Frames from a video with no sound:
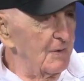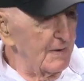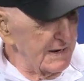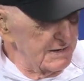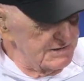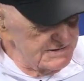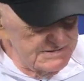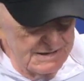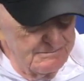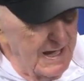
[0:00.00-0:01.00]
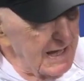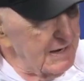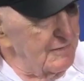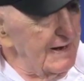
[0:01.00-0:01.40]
We could just sit back and